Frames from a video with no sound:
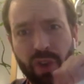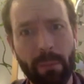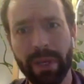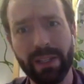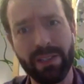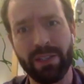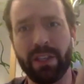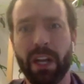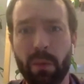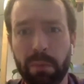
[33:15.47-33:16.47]
trumpets,
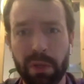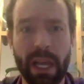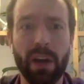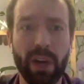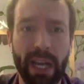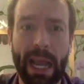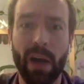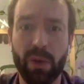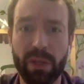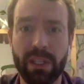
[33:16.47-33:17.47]
blaring
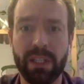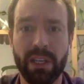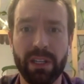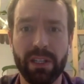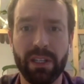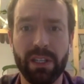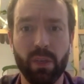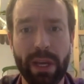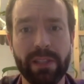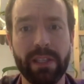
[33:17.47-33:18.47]
out to
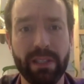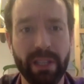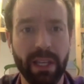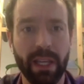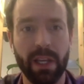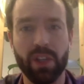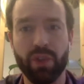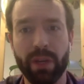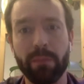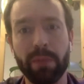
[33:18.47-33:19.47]
racists in the
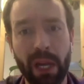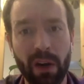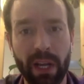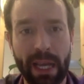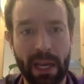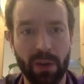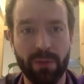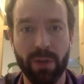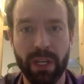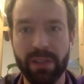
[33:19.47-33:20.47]
country and blaring out
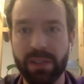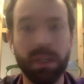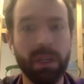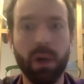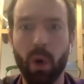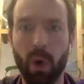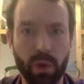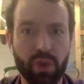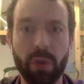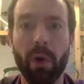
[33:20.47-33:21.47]
for his
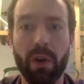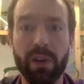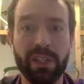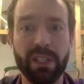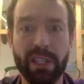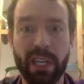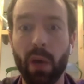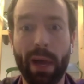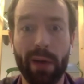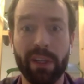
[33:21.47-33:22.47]
ultra partisans to
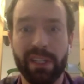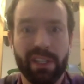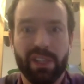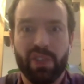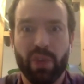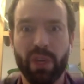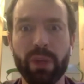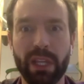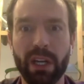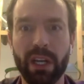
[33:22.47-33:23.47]
go out into the street
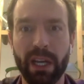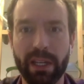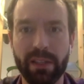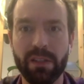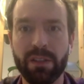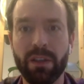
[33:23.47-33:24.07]
with their guns.